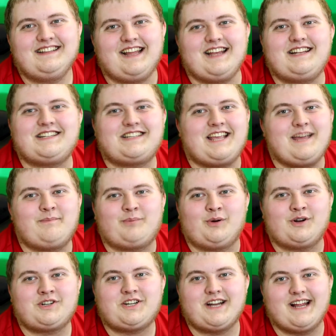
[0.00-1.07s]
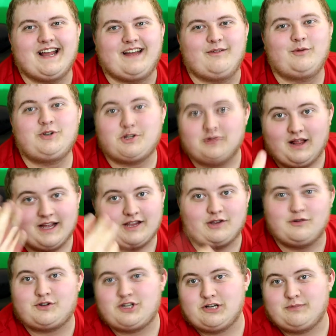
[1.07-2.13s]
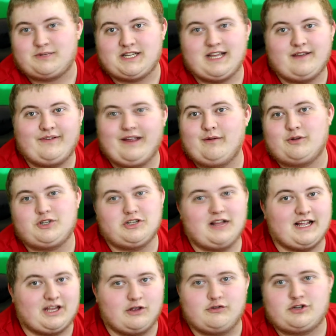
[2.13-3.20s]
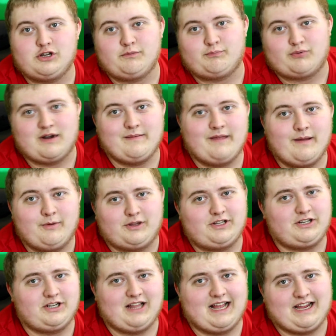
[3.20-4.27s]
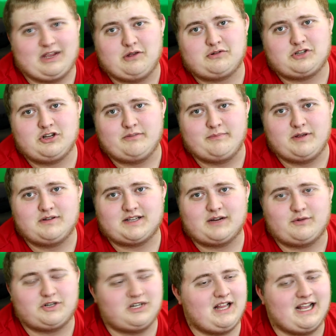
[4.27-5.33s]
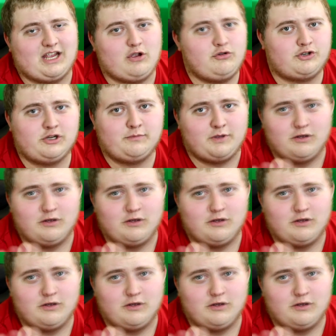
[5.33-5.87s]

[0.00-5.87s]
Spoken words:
They just keep pushing it. Would you like YouTube TV? Would you like YouTube Premium? Would you like YouTube Music? Would you like YouTube